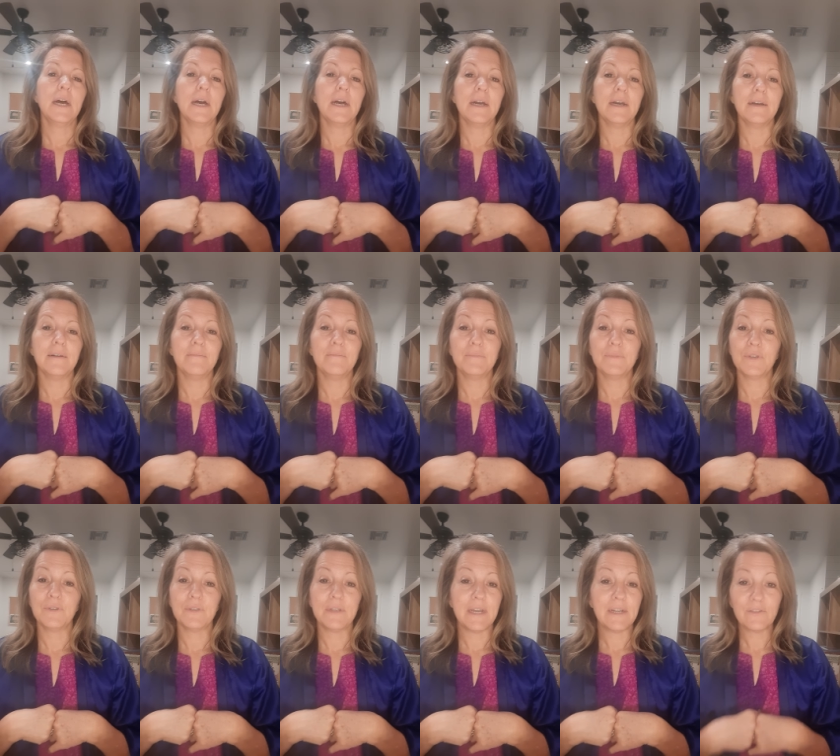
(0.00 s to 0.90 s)
um,
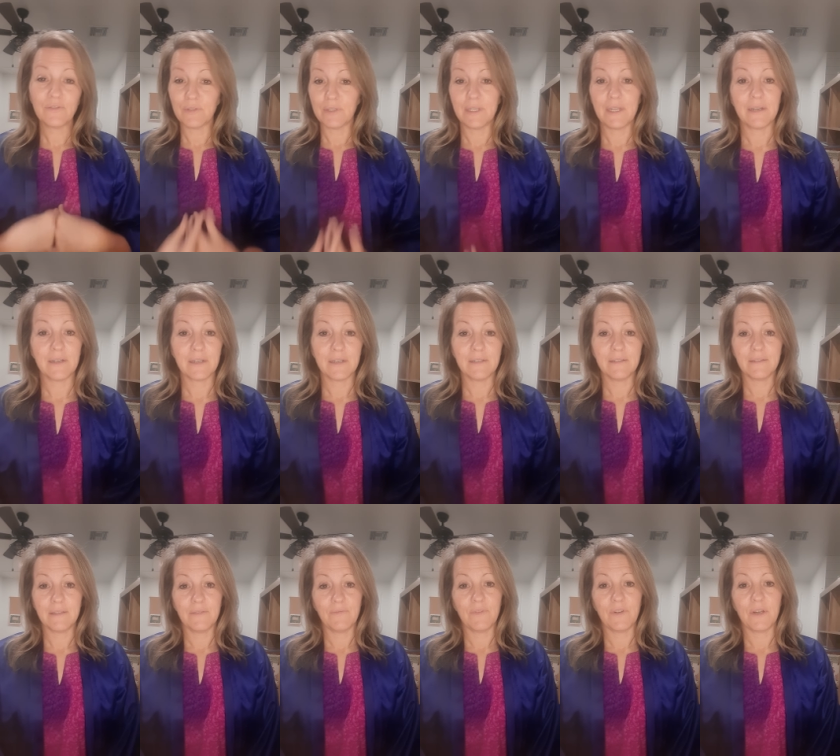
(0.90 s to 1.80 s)
you're naturally not going to
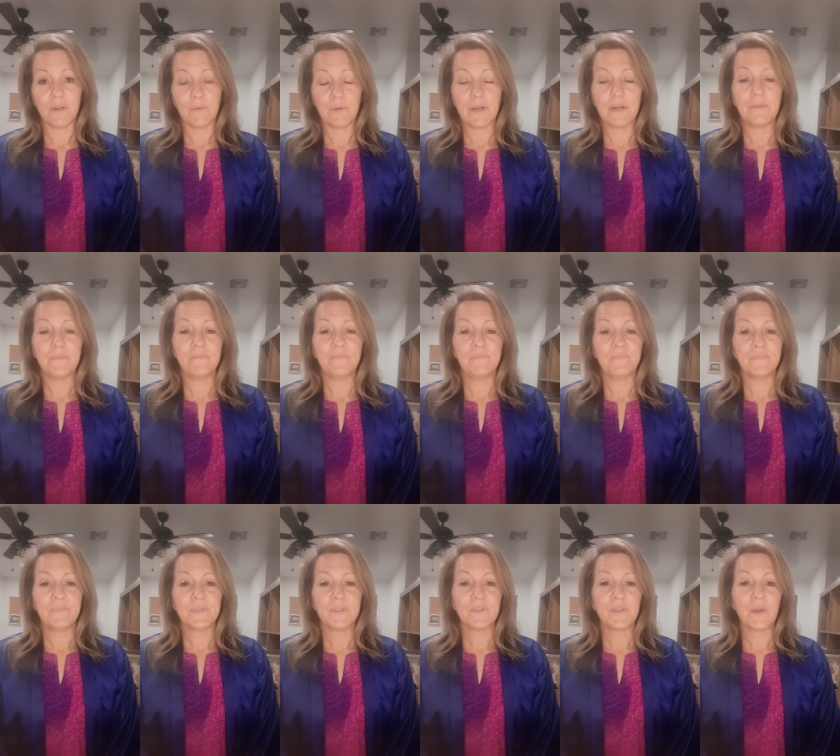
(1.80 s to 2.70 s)
sleep very well.
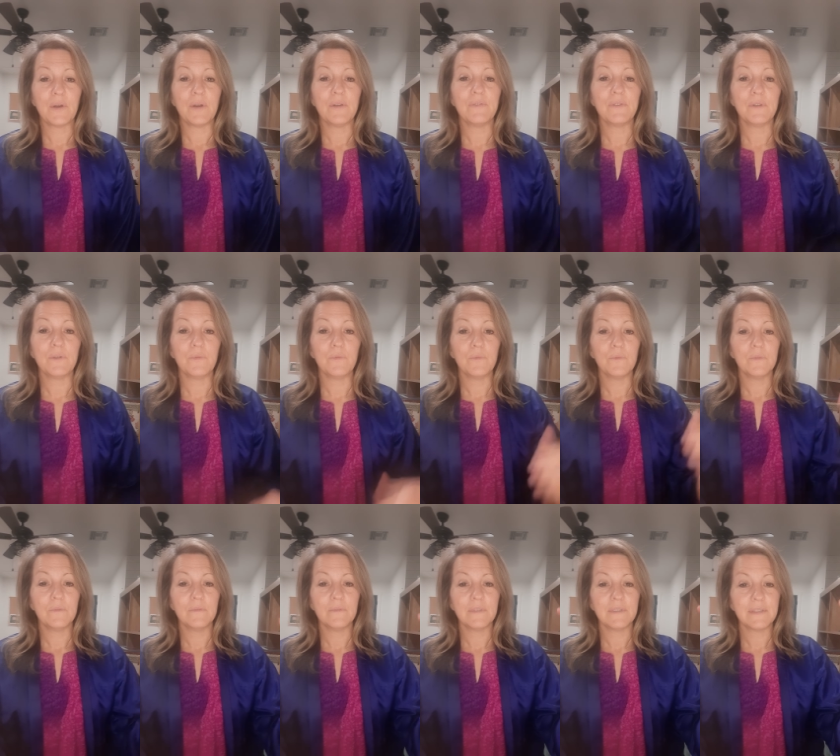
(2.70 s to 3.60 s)
So if you
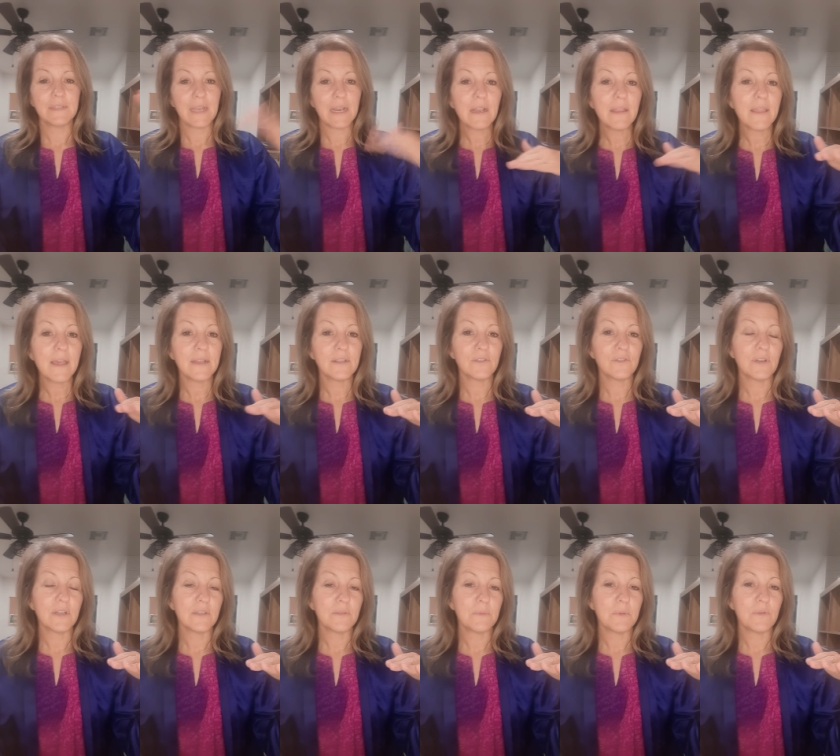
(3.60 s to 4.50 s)
Settle that
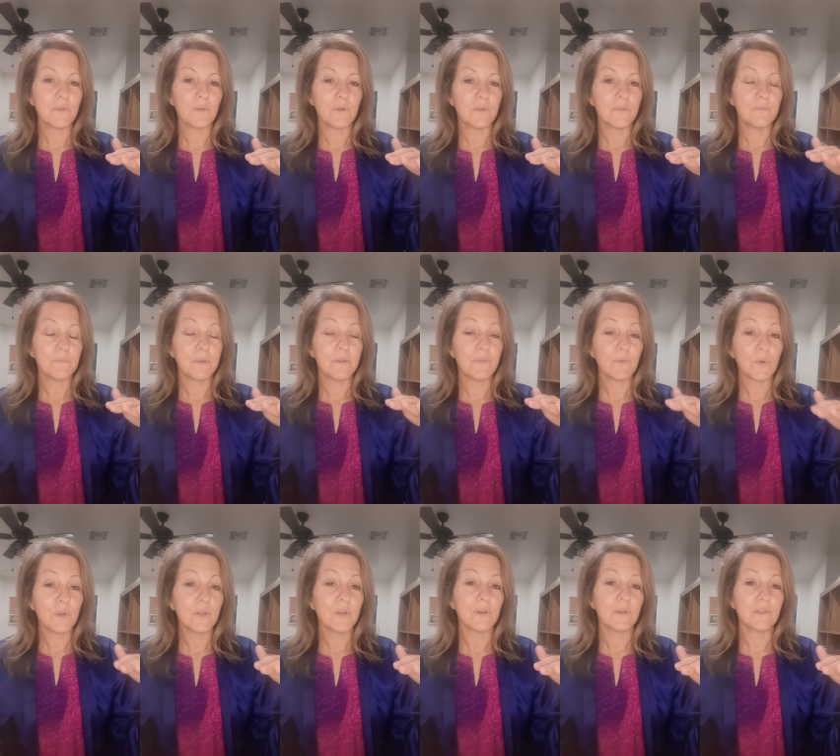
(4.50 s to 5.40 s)
stress before,
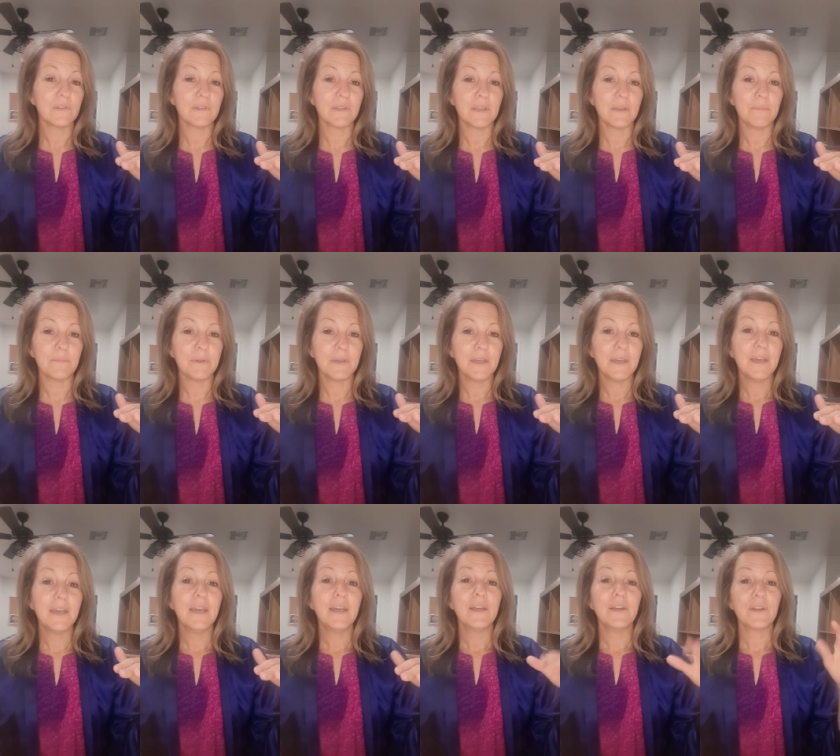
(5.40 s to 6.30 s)
before you go to sleep.
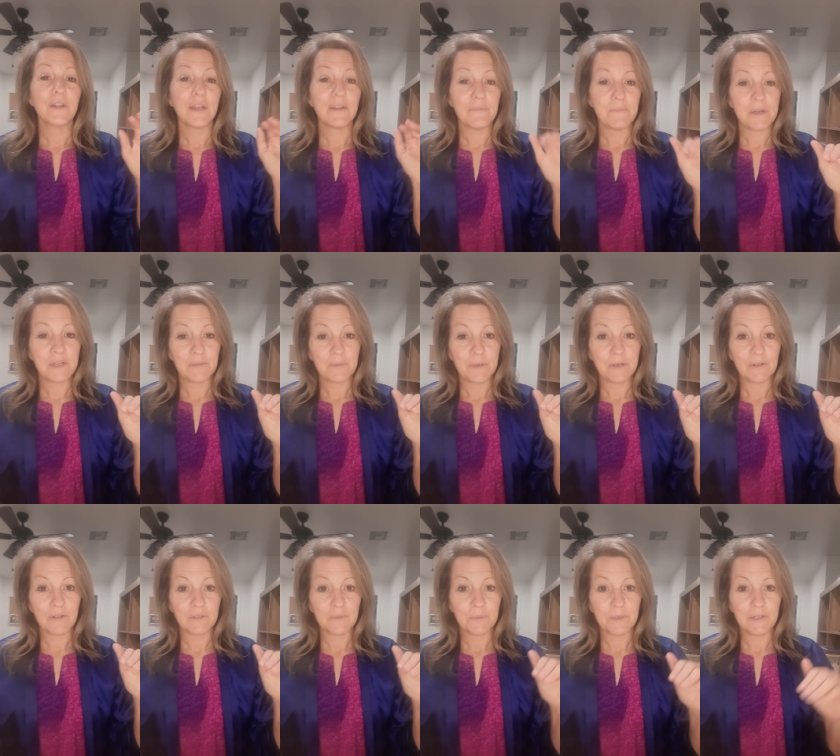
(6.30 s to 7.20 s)
You're going to have a much better
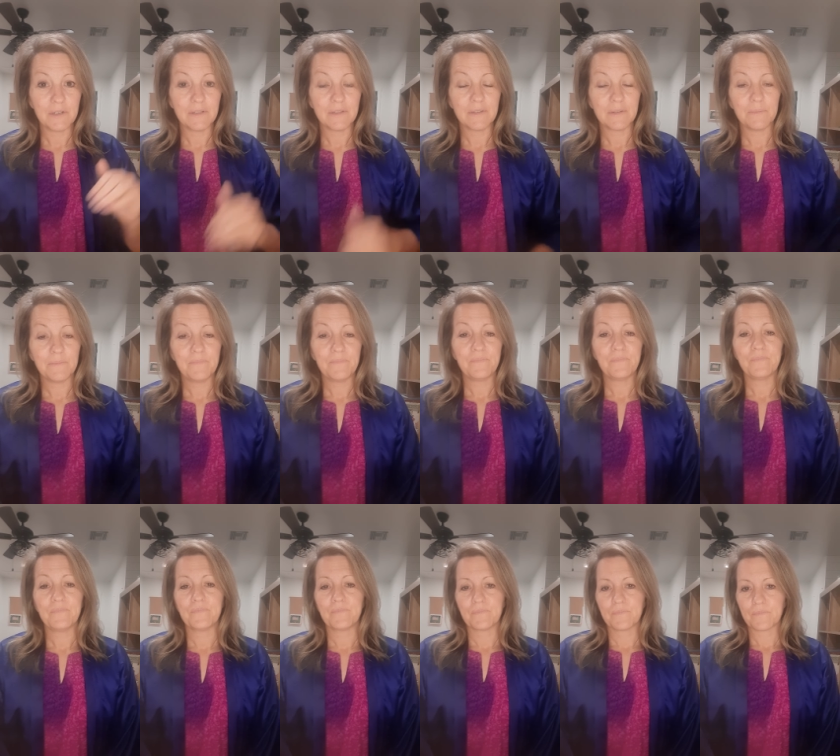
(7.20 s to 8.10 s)
experience.
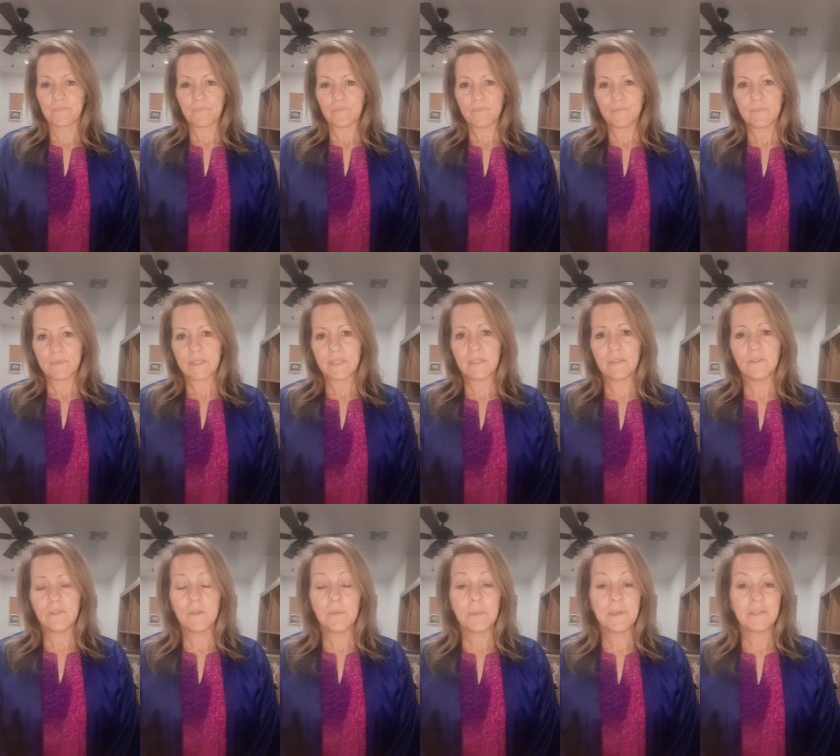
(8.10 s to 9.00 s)

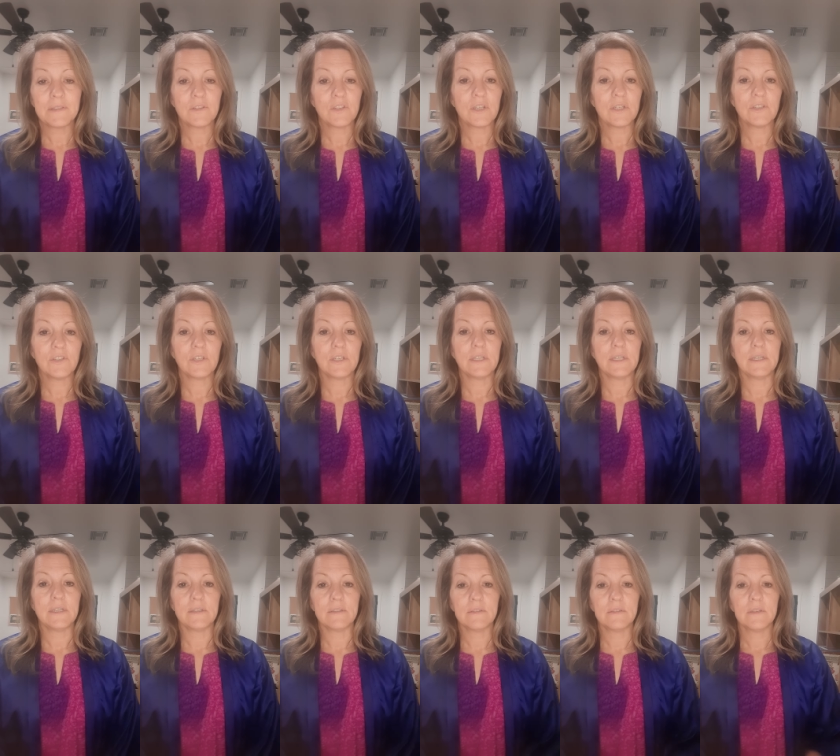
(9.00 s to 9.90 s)
So my suggestion
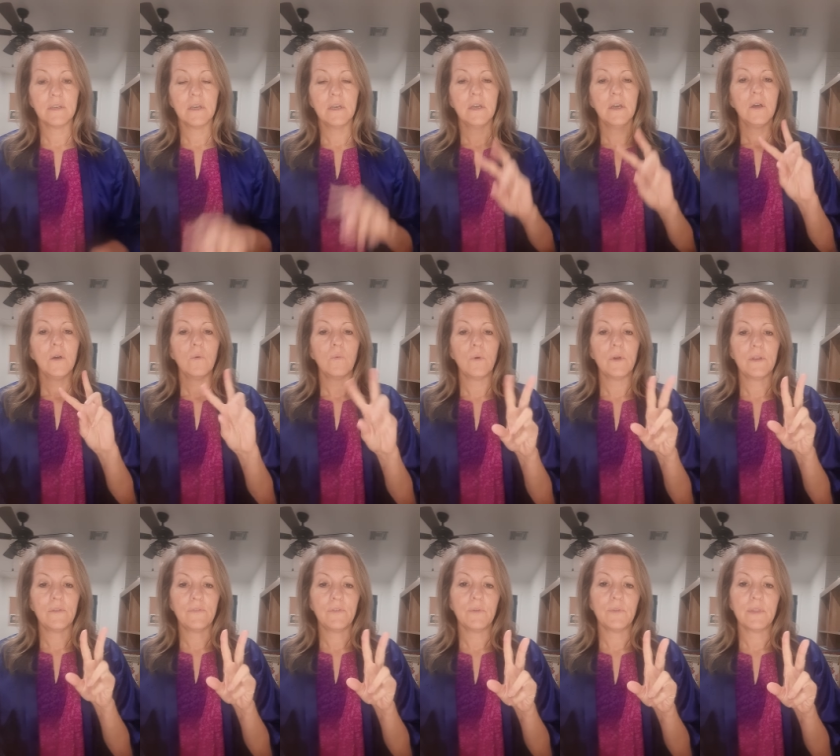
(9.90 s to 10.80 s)
is one
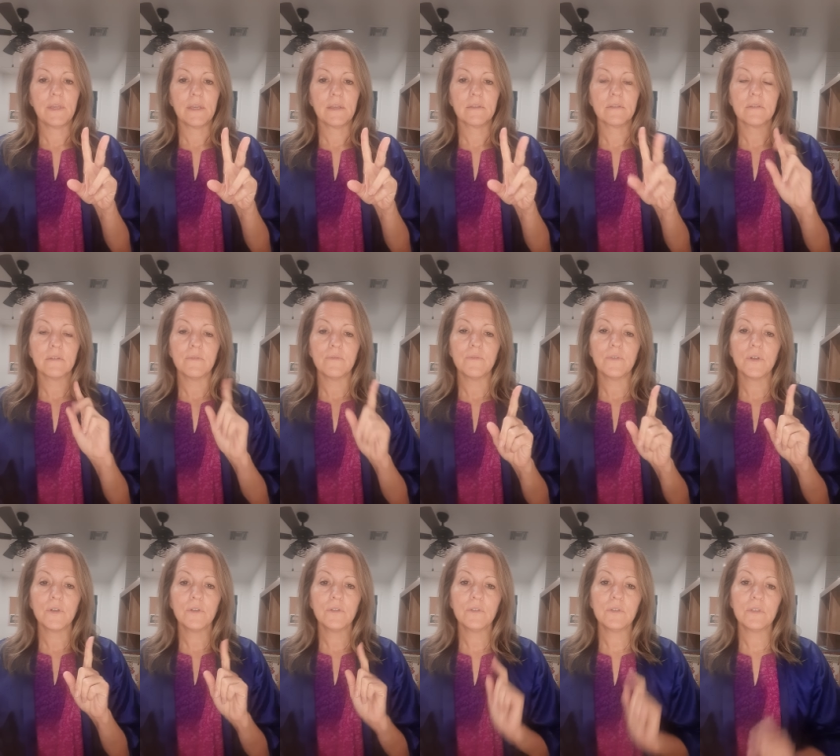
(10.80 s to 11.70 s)
of two things.
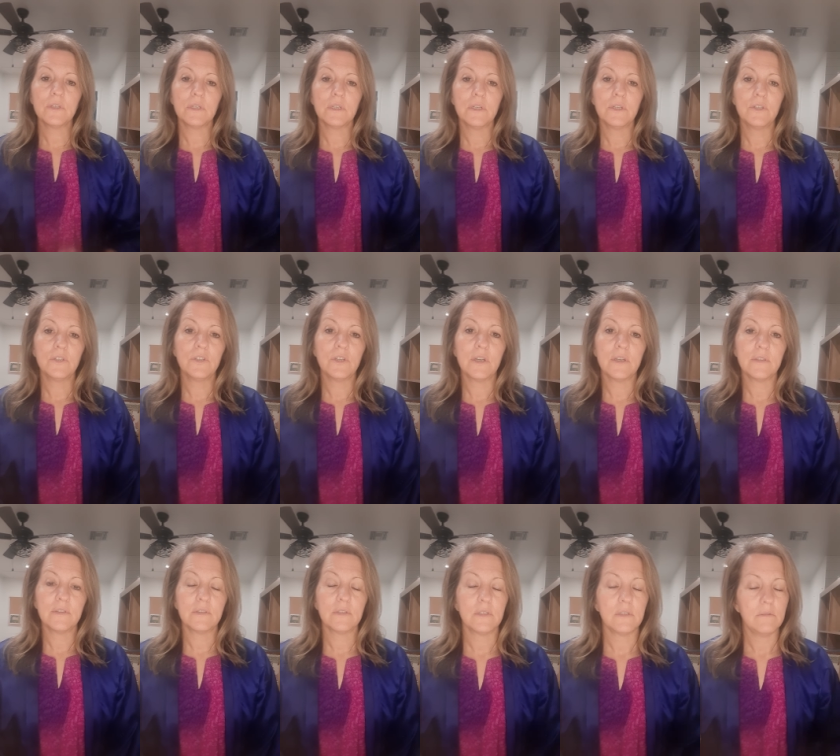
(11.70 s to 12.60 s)
First,
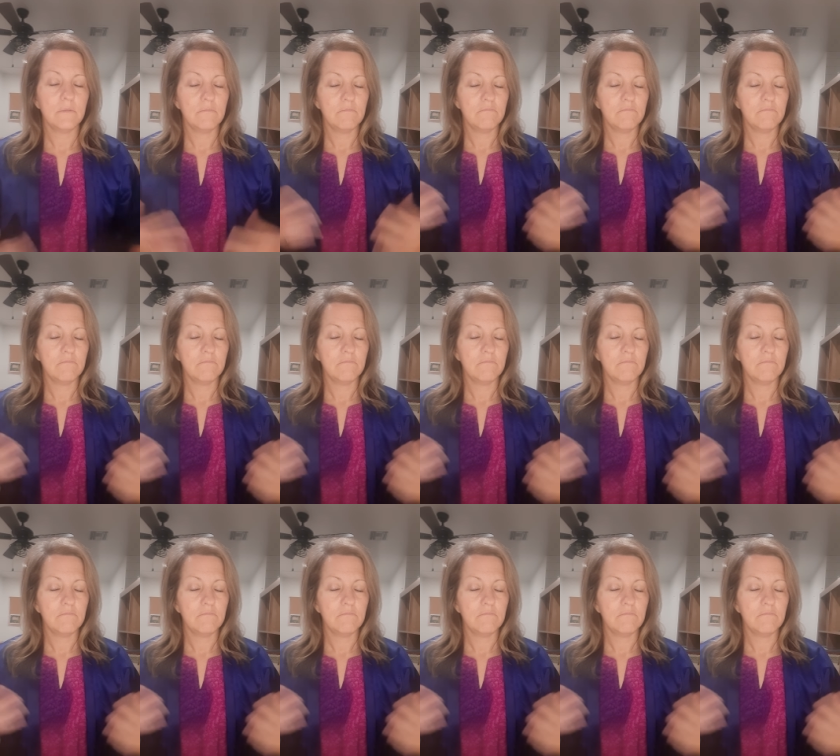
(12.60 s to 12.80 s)
just,